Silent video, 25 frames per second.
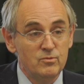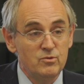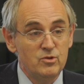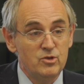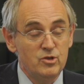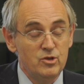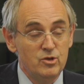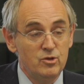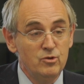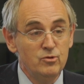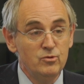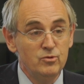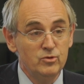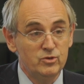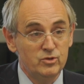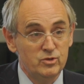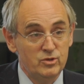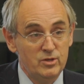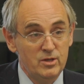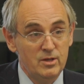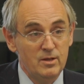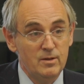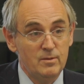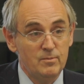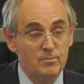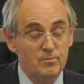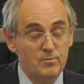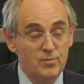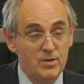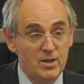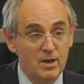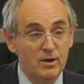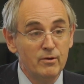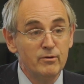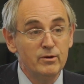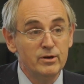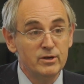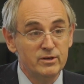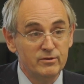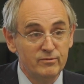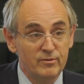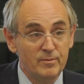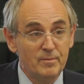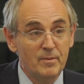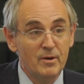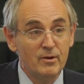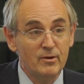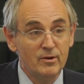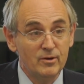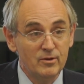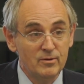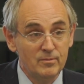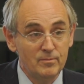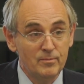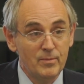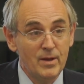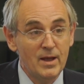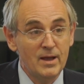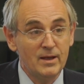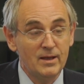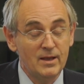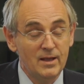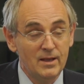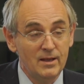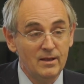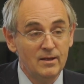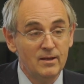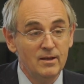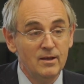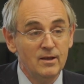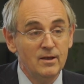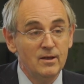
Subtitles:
use the period of American backing